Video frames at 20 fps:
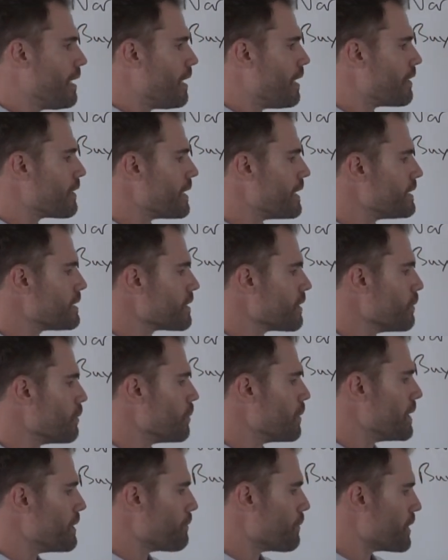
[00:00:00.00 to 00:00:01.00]
Okay, so
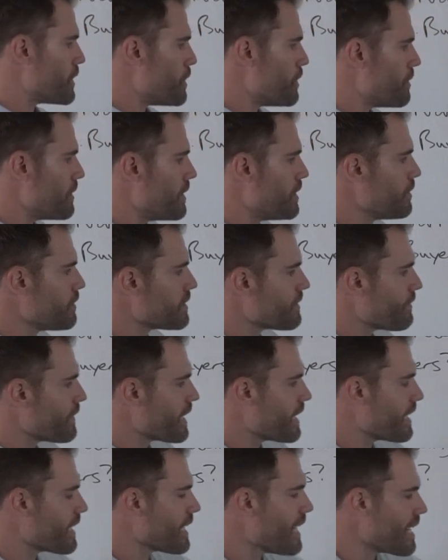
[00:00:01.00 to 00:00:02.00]
what you could do is if
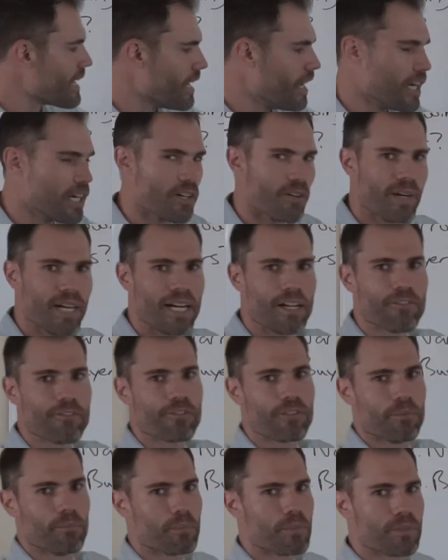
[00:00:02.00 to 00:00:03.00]
it kind of hung around
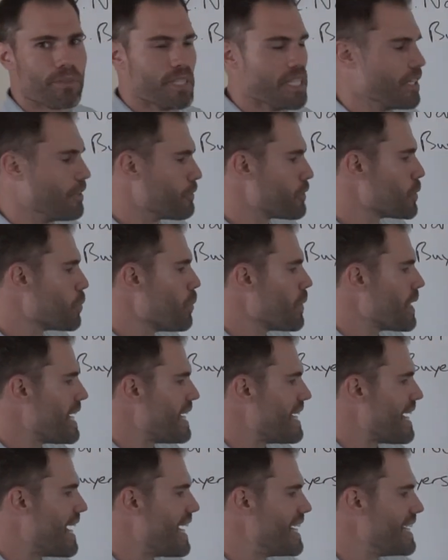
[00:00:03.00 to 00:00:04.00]
from
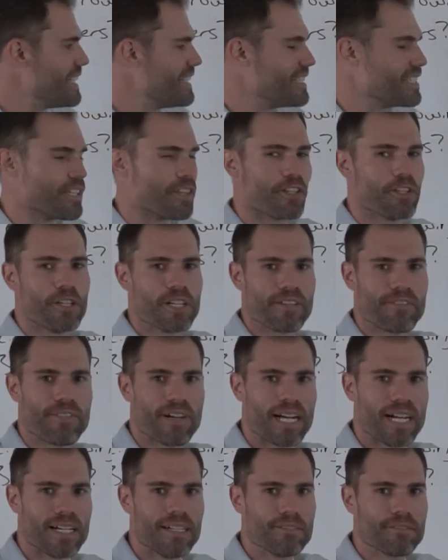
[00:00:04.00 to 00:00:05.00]
29 to
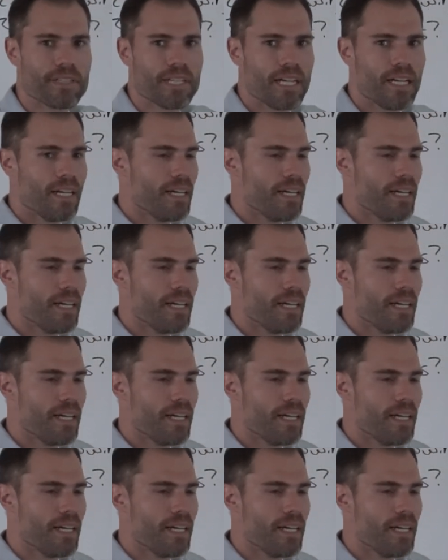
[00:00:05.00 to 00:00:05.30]
35